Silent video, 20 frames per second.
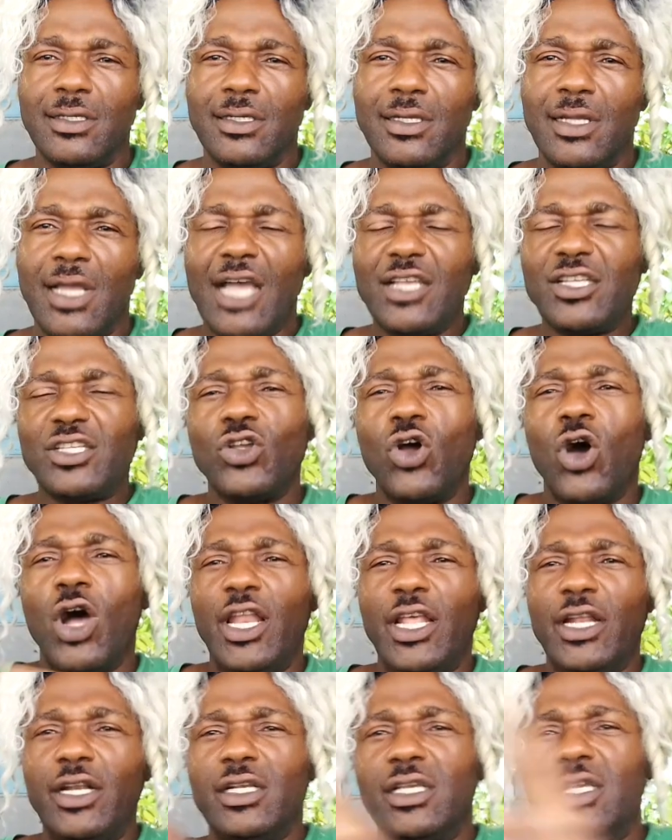I saw a
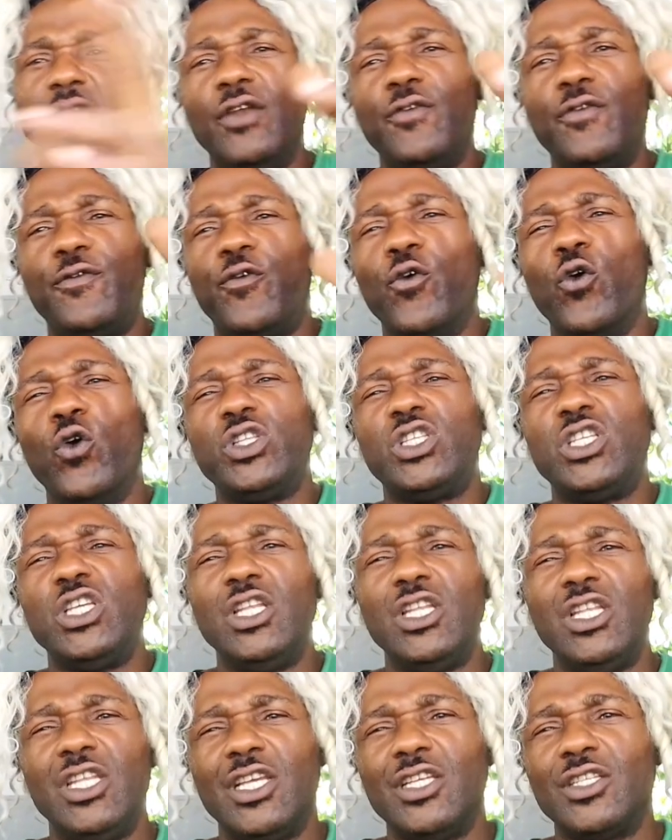little kid, 14
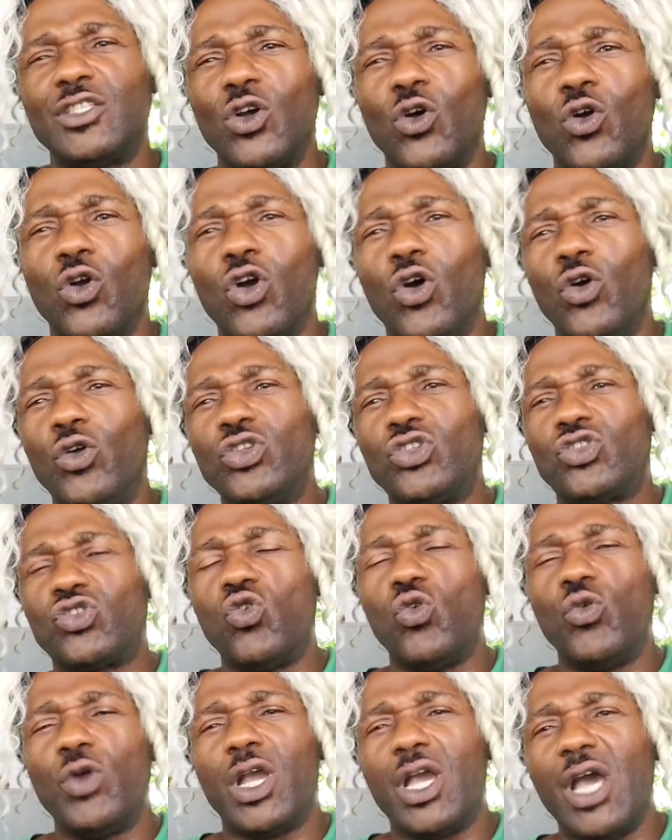years old, going to
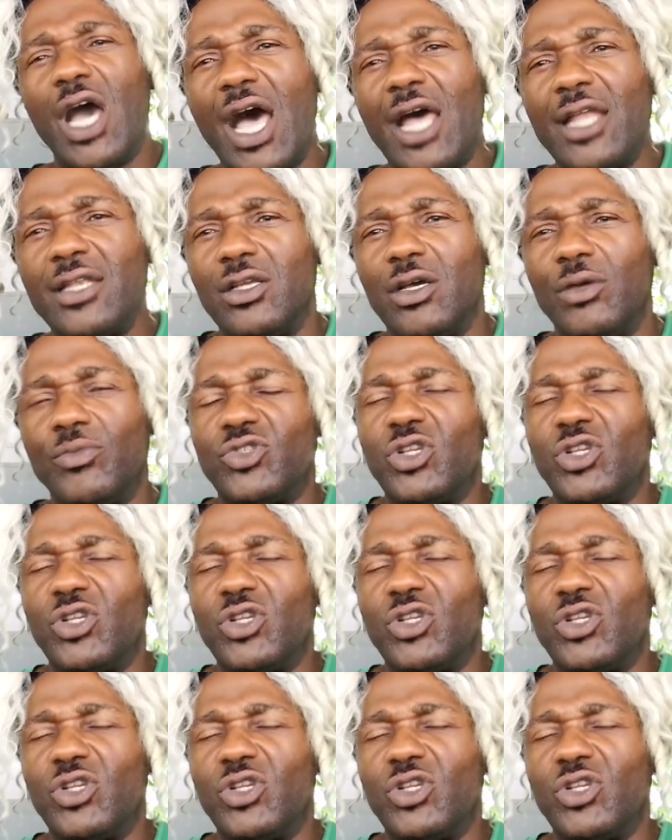school with condoms.